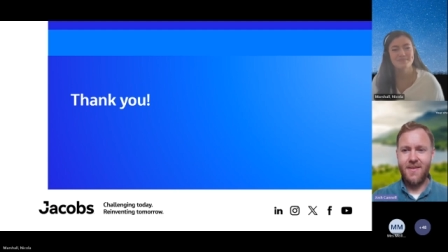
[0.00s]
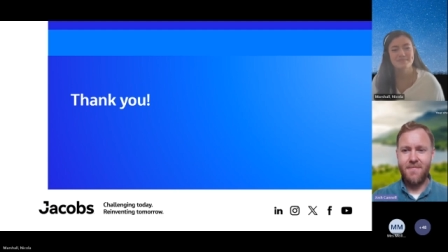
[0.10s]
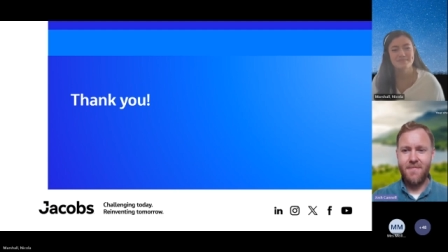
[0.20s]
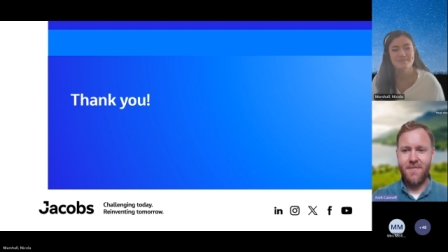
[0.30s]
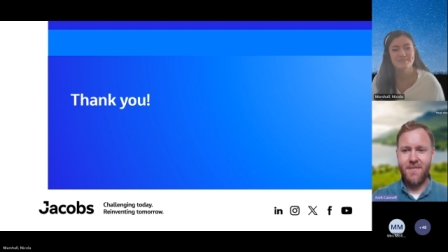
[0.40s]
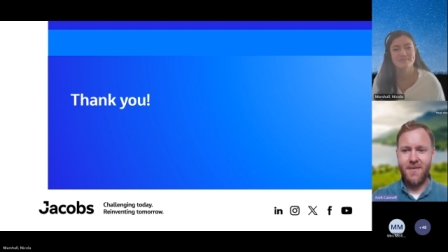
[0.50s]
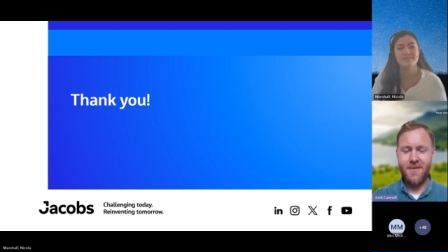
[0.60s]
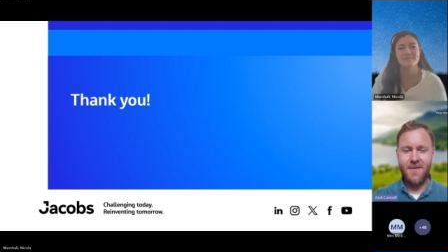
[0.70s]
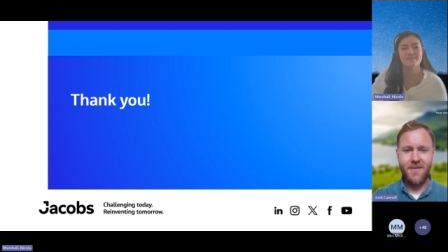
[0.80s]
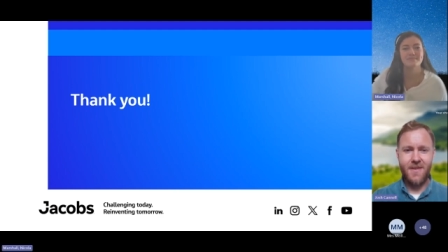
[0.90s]
um,
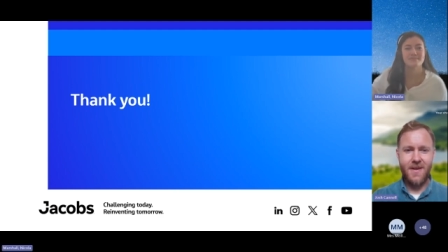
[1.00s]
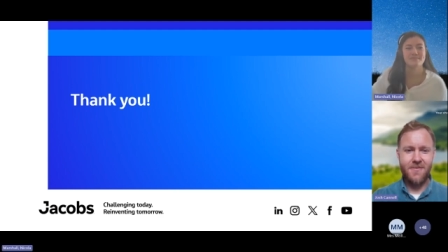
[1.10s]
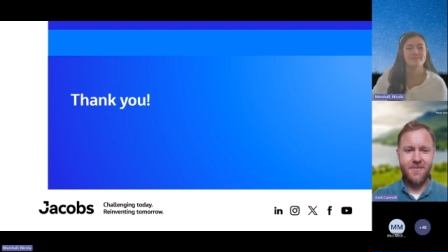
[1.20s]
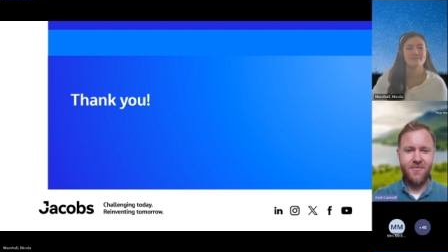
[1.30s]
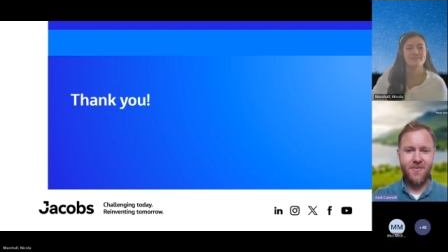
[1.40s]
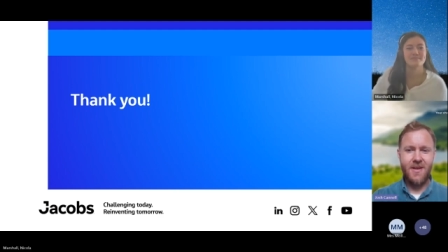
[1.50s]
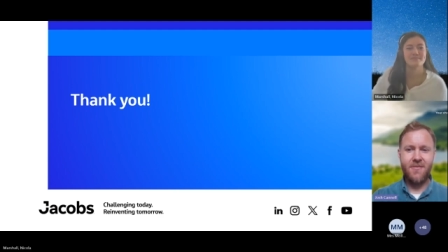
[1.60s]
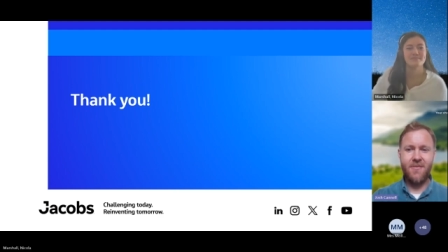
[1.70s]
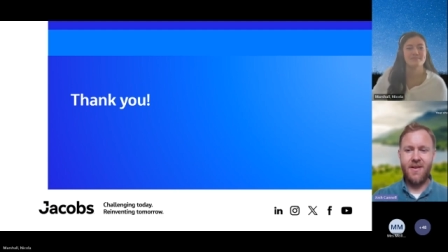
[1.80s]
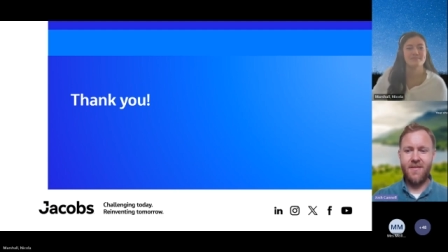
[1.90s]
for that. It was
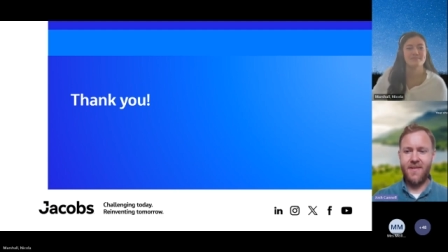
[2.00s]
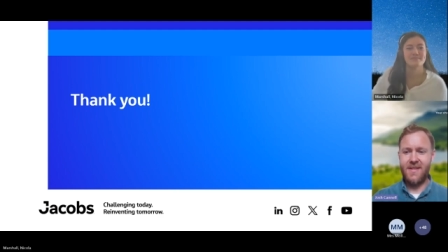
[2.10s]
really, really